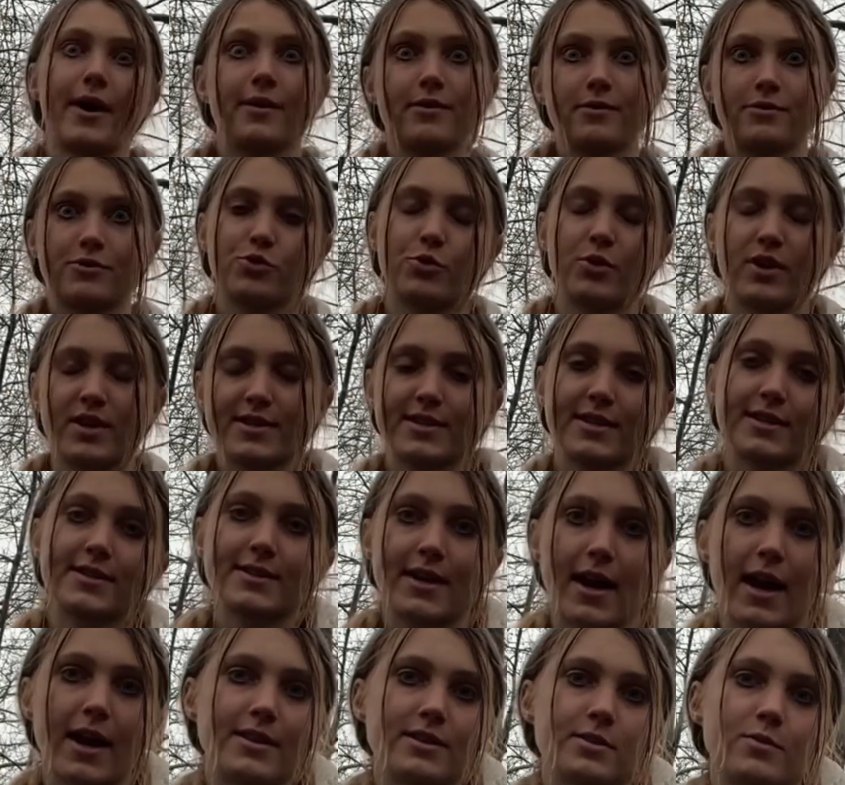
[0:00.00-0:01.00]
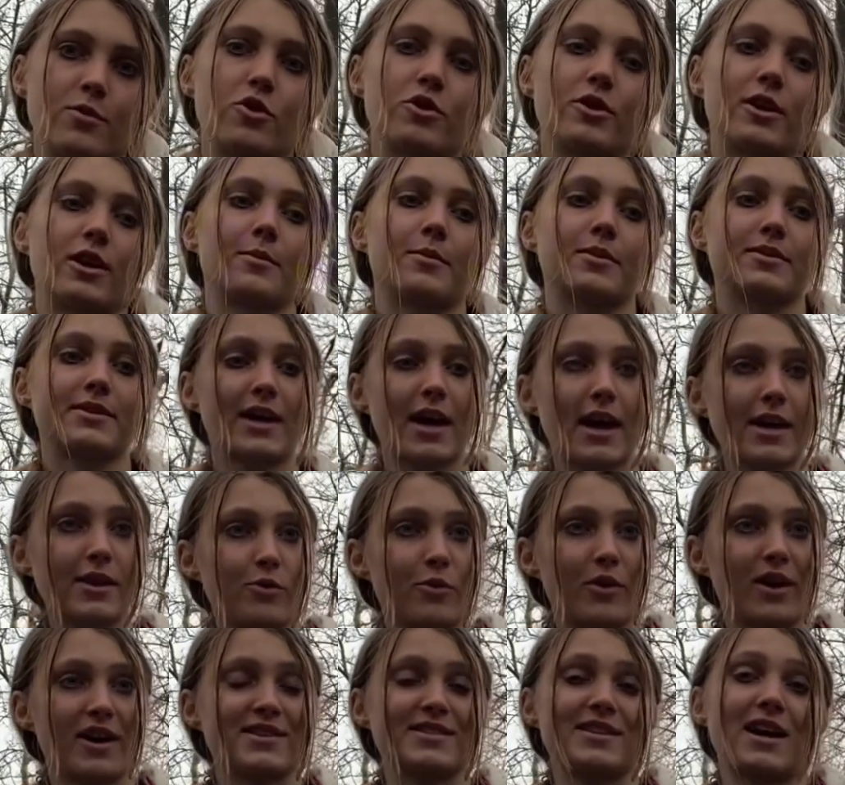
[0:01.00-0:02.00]
26k in the morning, but
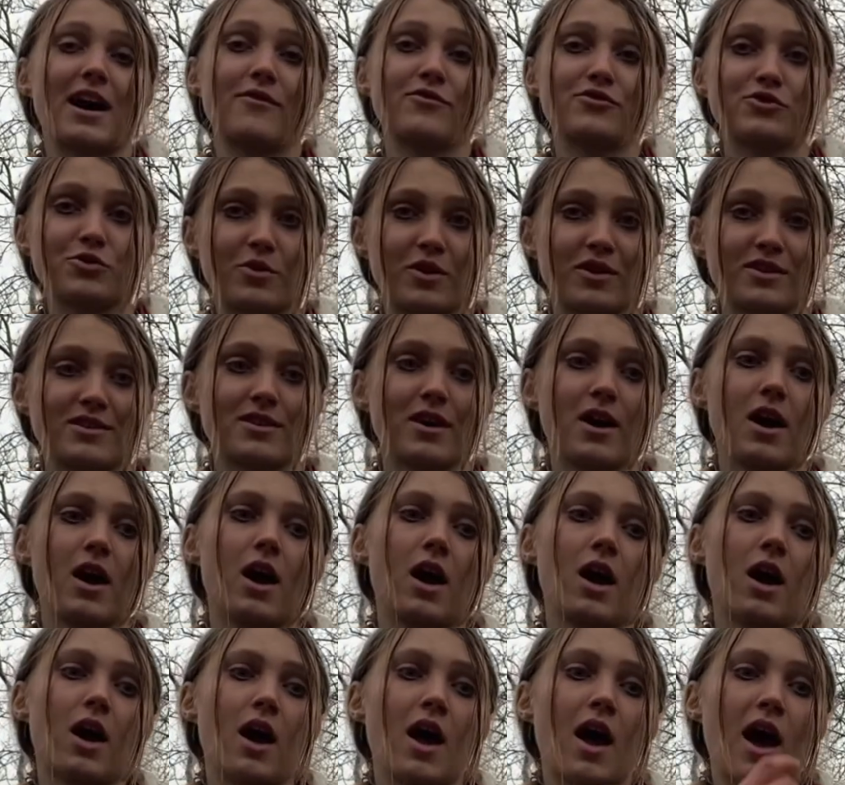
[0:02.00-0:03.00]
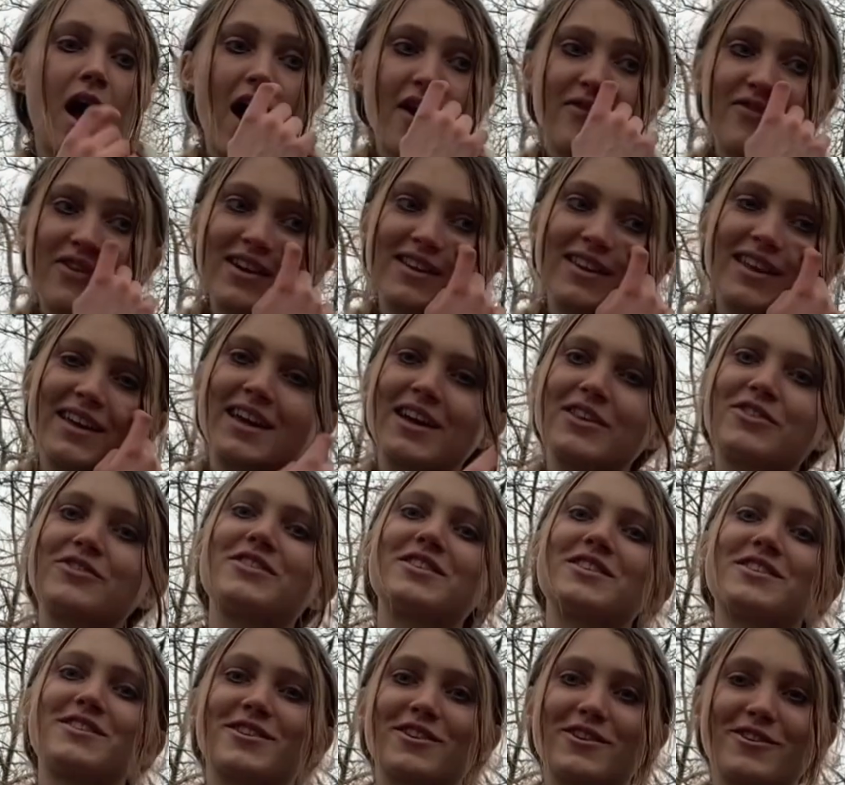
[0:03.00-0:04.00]
anyways, afterwards I finally get to the
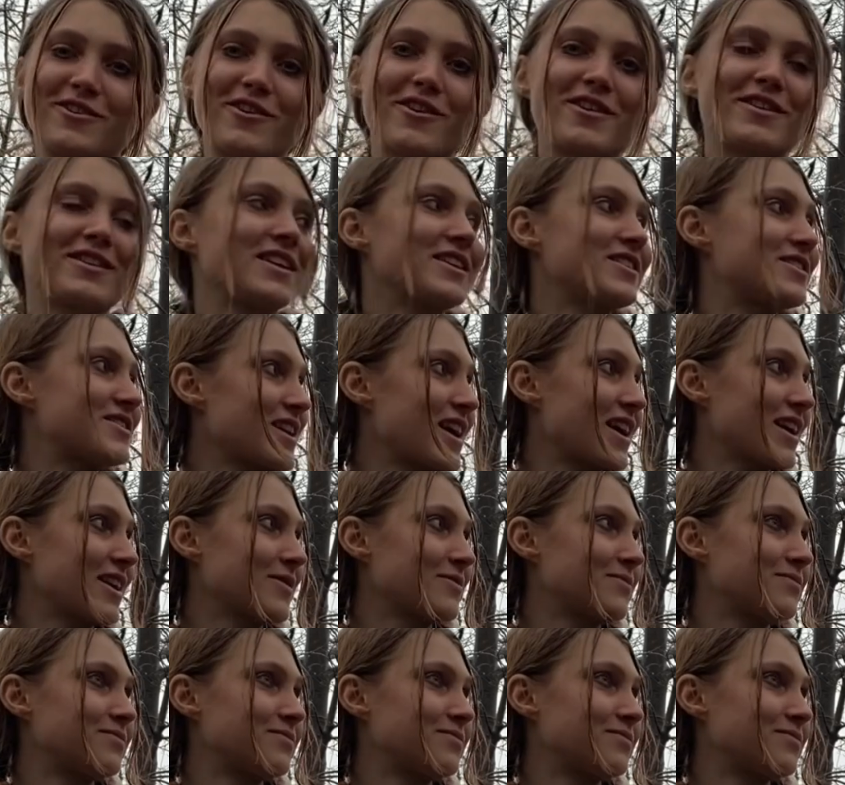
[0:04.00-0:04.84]
security check.